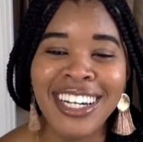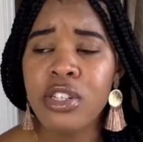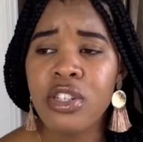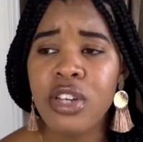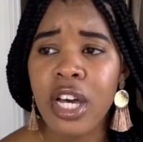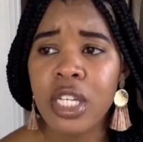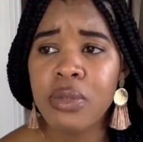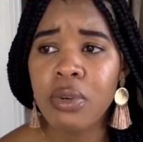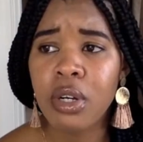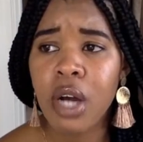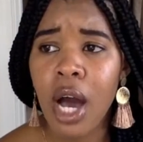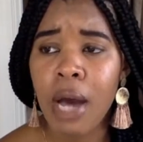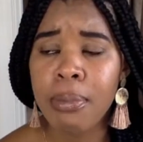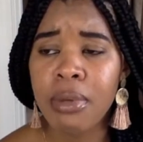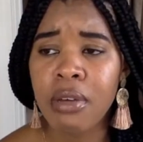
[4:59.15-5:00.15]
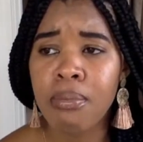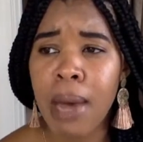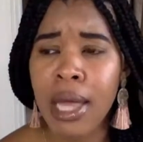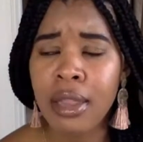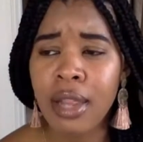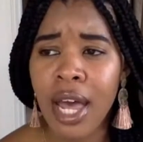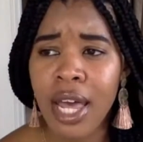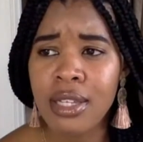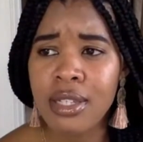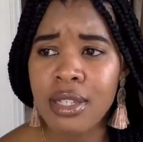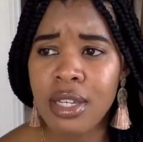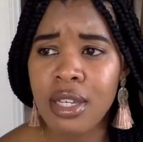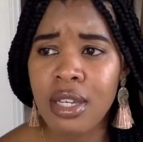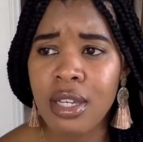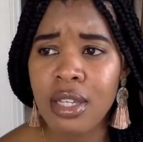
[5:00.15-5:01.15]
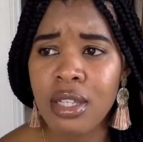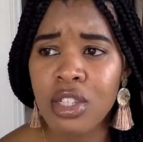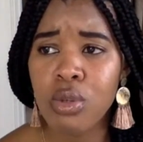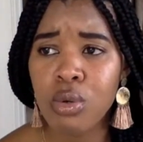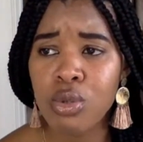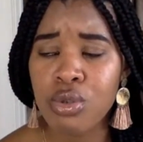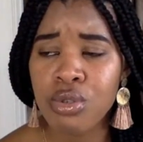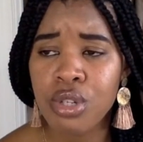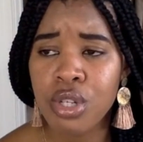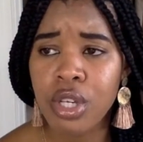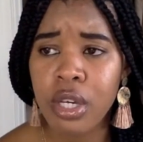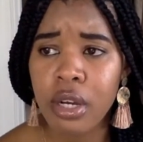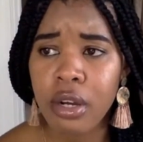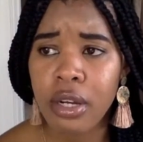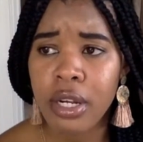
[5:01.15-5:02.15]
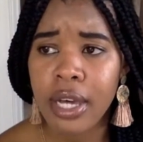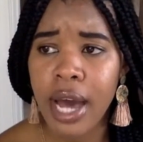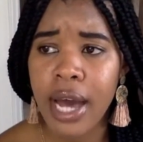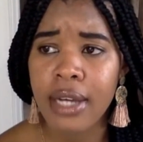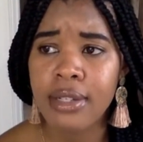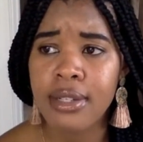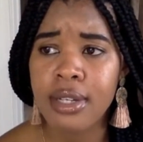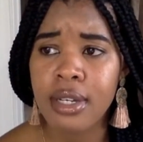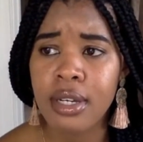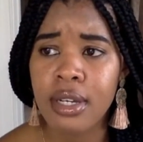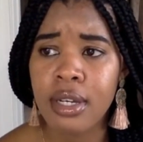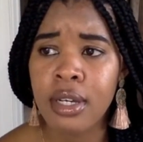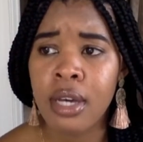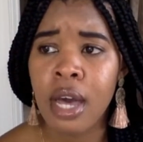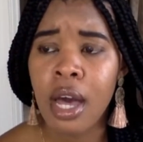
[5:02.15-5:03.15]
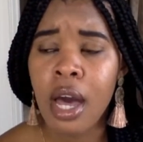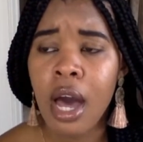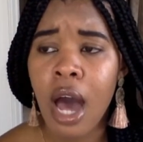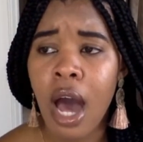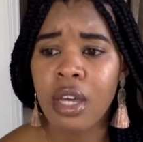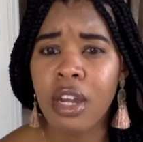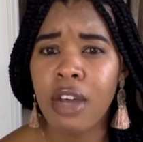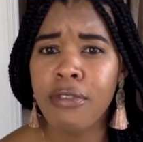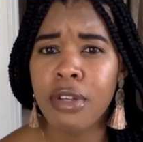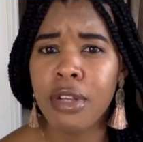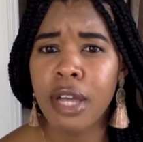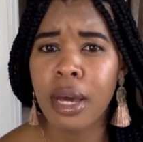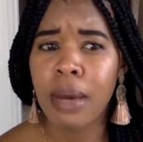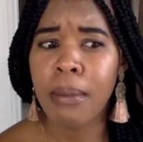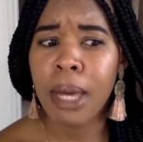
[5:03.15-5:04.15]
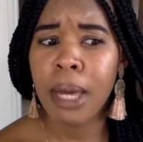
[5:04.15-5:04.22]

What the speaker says: She asked for a copy of my license, social security ID, And I feel like I